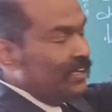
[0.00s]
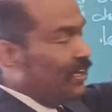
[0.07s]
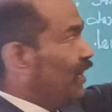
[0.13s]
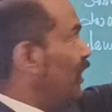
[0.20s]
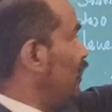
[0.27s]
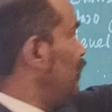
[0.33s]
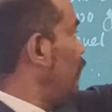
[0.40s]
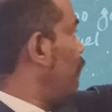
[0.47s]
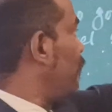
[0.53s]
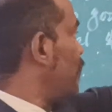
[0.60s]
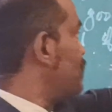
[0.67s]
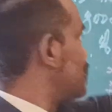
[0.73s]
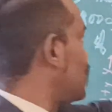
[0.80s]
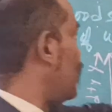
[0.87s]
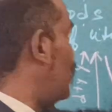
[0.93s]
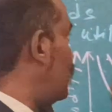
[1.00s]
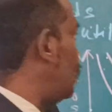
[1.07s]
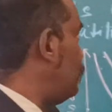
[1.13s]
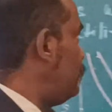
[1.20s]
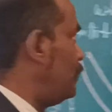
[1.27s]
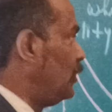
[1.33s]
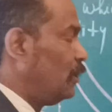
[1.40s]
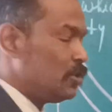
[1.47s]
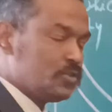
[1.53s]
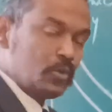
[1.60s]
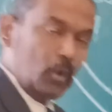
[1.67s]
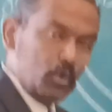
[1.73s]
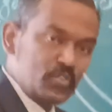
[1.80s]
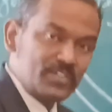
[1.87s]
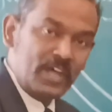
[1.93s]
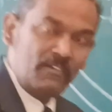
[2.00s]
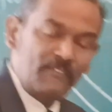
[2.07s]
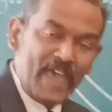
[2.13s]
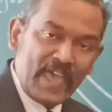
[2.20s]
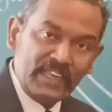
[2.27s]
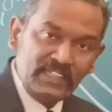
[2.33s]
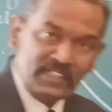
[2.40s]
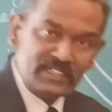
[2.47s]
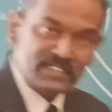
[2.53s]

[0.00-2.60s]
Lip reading: indifference curve shows the various